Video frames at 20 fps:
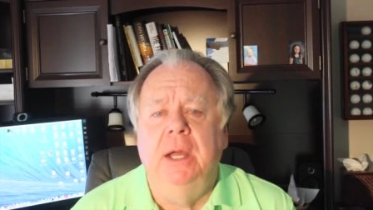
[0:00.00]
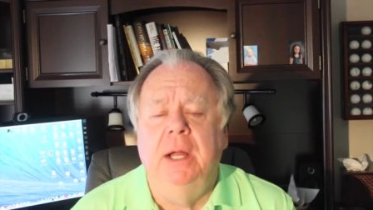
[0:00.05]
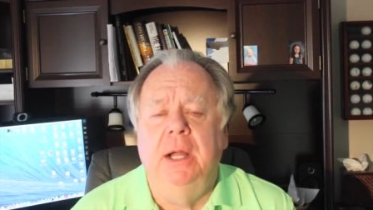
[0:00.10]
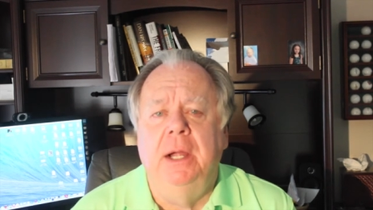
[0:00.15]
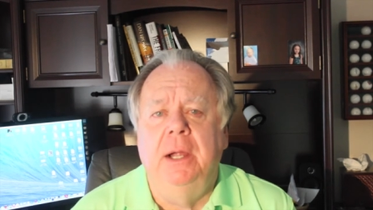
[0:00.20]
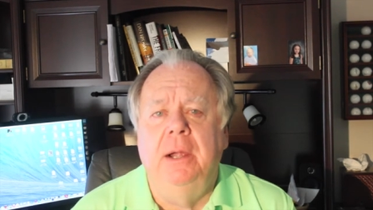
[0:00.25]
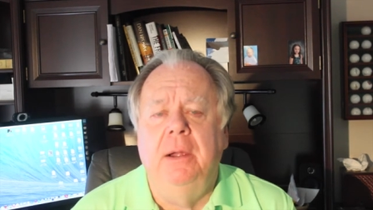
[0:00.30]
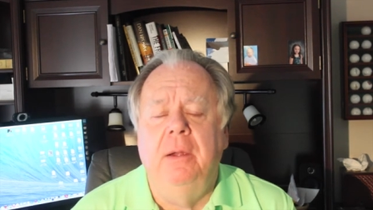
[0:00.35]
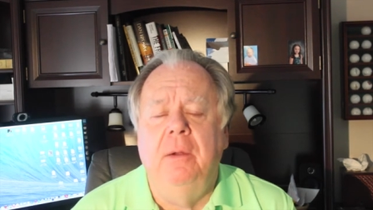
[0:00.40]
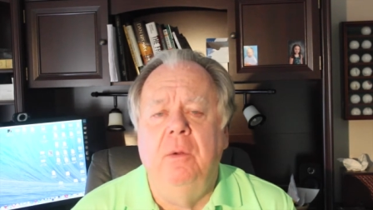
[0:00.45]

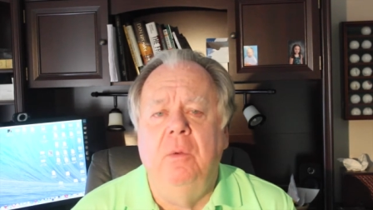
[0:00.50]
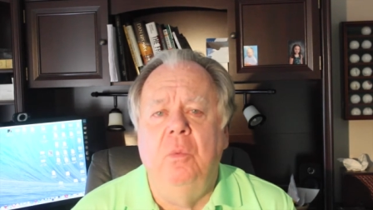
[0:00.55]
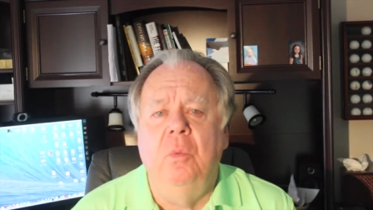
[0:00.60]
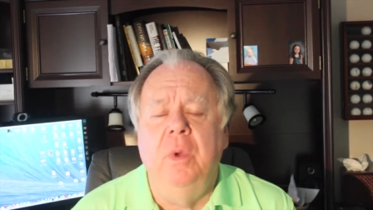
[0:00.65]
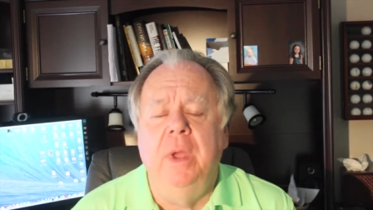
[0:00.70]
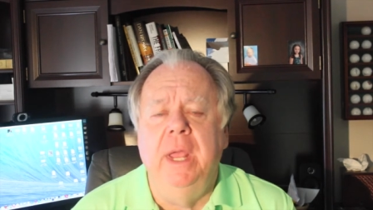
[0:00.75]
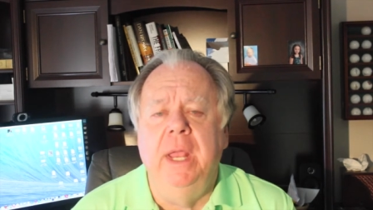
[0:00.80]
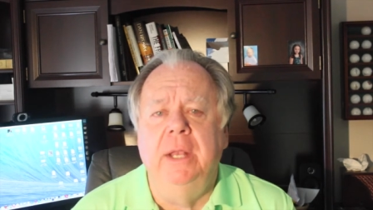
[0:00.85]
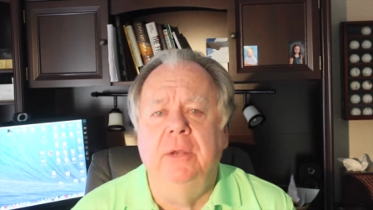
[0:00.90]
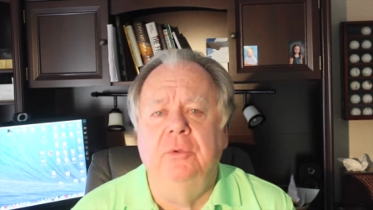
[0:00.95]
Uh,
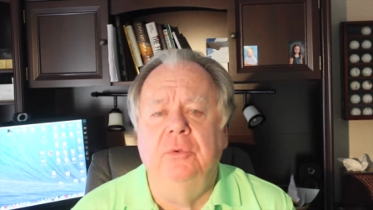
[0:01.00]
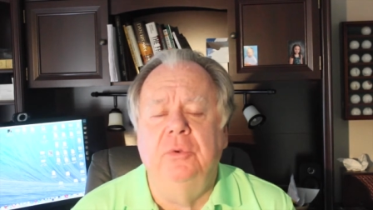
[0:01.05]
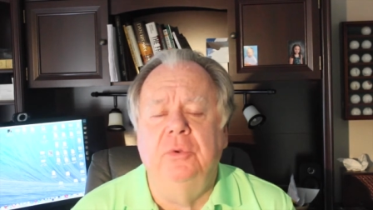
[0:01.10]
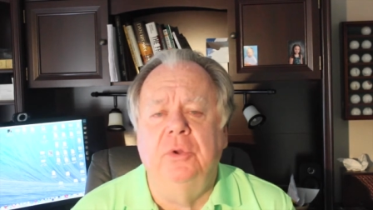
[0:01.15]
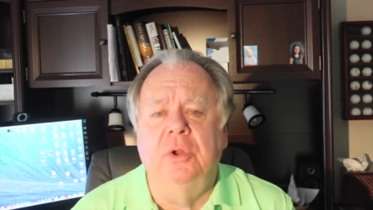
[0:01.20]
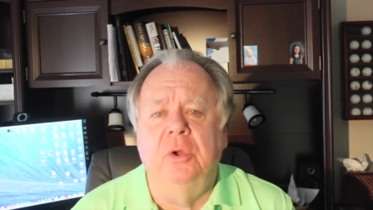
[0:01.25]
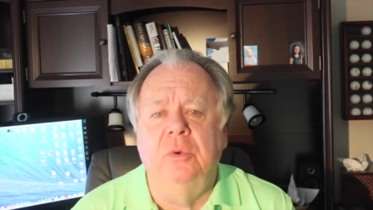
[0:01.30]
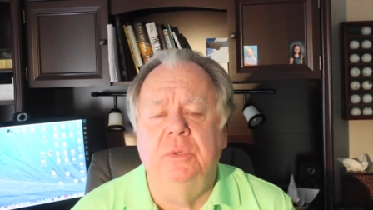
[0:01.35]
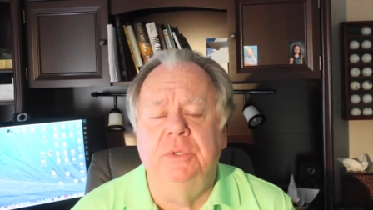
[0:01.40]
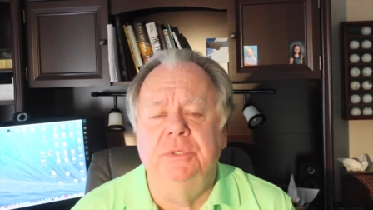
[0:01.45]
when
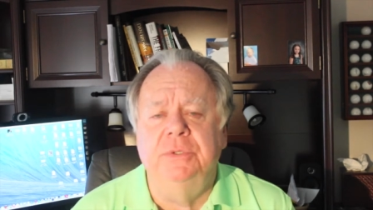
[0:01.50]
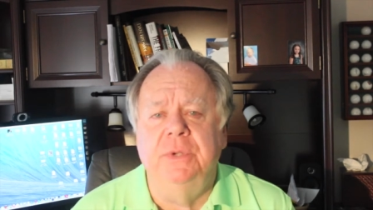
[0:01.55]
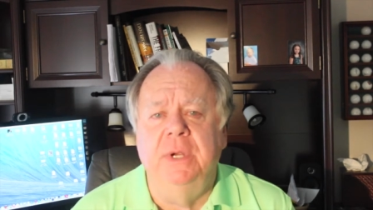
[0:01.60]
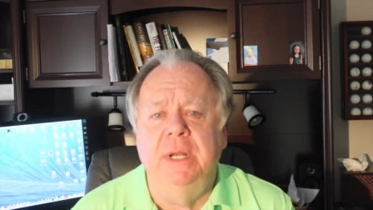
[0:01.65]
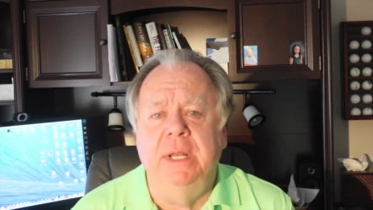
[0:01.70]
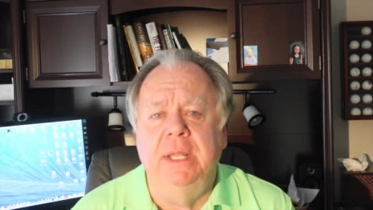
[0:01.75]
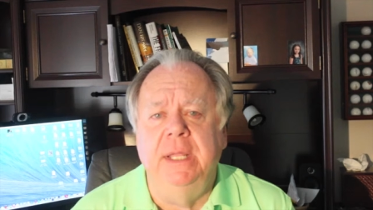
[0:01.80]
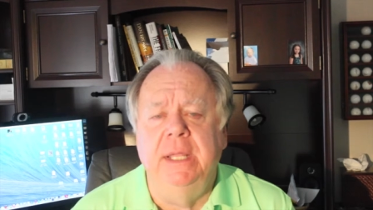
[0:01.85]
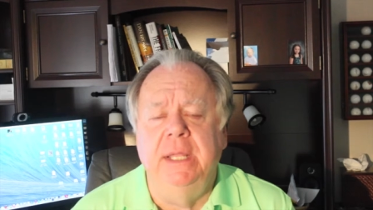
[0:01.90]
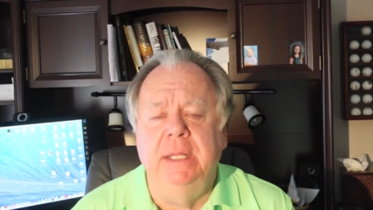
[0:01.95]
crude oil was
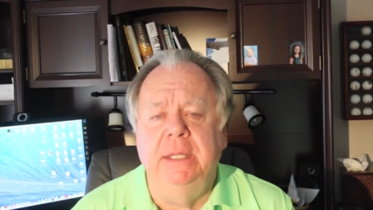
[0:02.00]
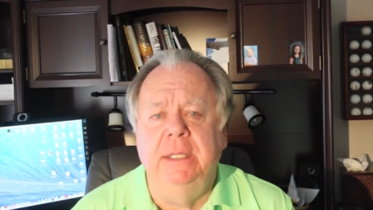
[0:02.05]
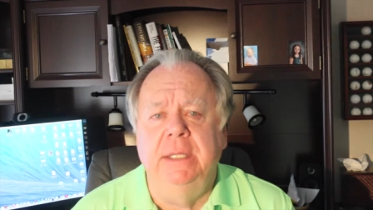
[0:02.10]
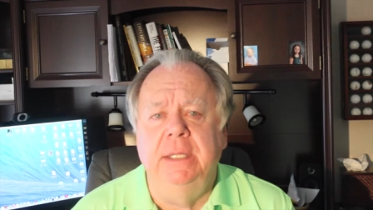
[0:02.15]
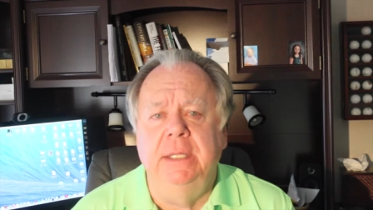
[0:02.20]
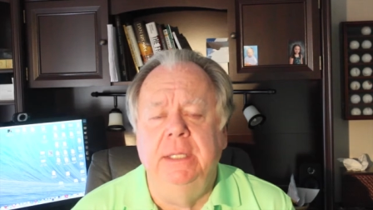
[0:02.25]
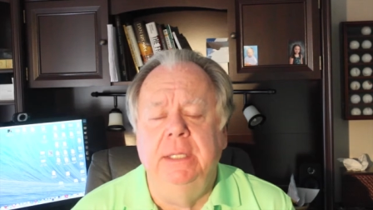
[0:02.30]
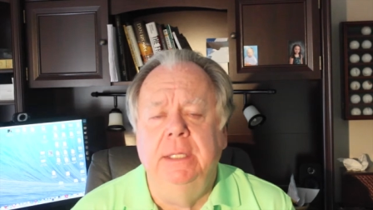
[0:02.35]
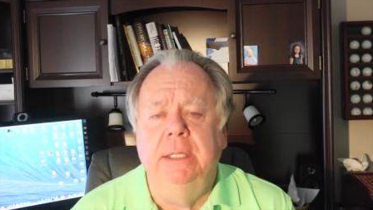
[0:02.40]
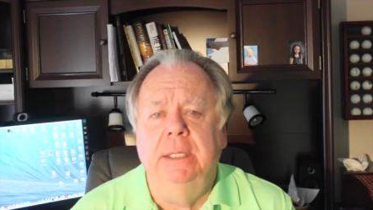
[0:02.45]
trading in
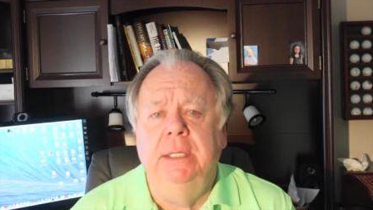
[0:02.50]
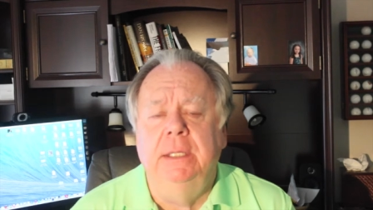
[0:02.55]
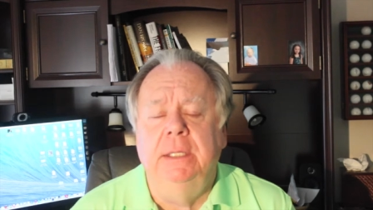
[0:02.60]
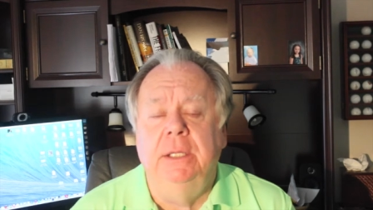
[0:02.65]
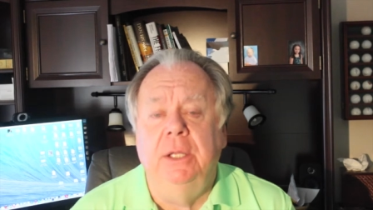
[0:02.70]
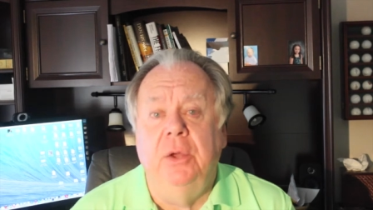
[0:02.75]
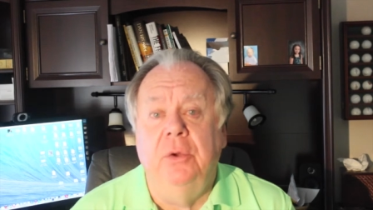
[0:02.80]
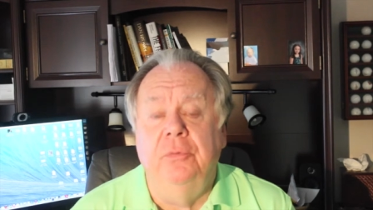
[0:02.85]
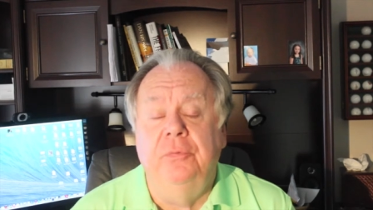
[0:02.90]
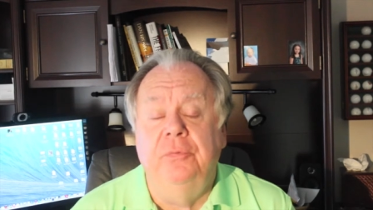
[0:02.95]
the
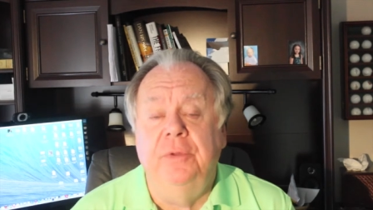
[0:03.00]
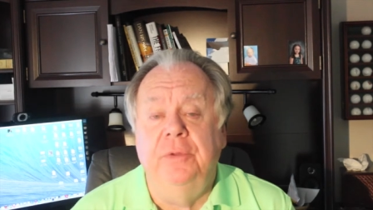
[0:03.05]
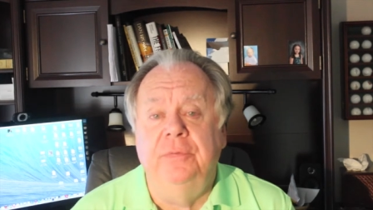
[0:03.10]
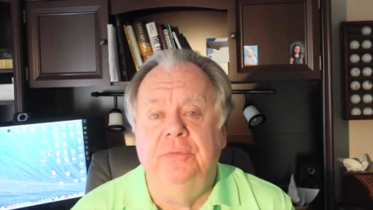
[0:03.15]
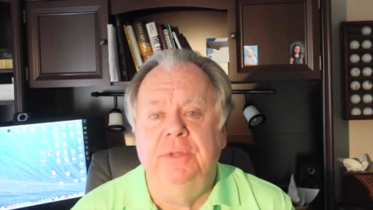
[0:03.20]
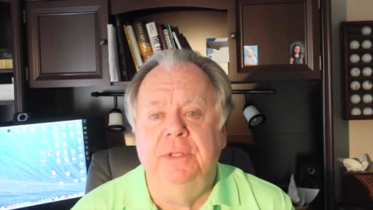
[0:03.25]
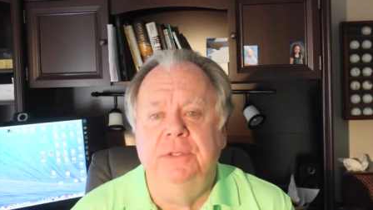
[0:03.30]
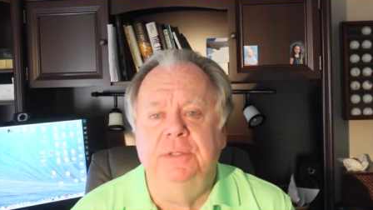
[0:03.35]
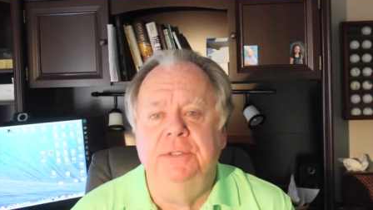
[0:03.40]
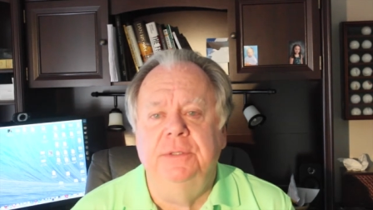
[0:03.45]
low
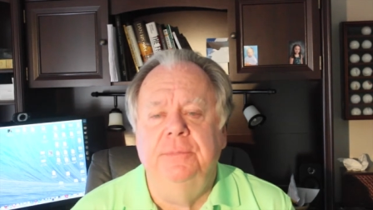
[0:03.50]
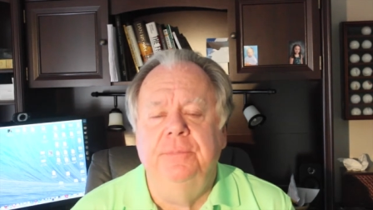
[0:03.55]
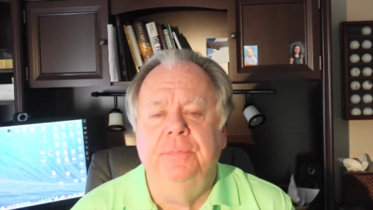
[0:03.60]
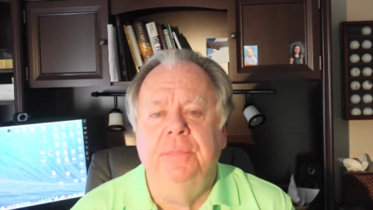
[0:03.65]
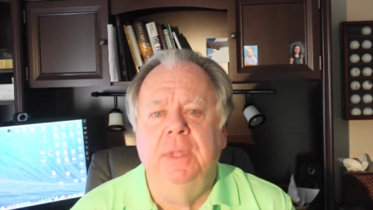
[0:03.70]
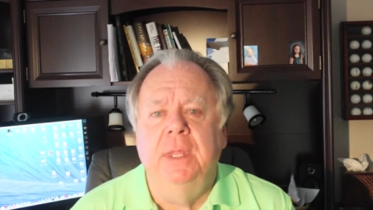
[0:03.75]
50s.